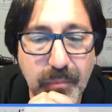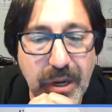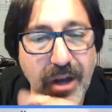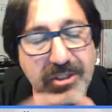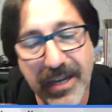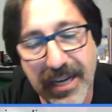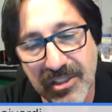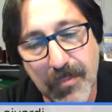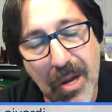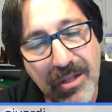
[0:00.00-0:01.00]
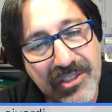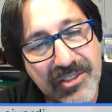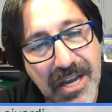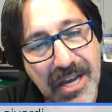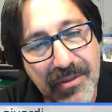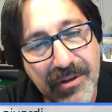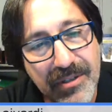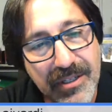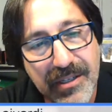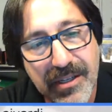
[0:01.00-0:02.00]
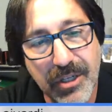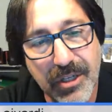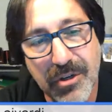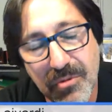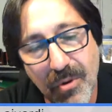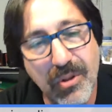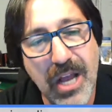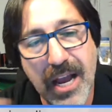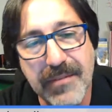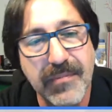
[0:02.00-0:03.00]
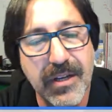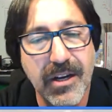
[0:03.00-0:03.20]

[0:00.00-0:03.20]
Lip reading: We also had the smallest tether, the control line.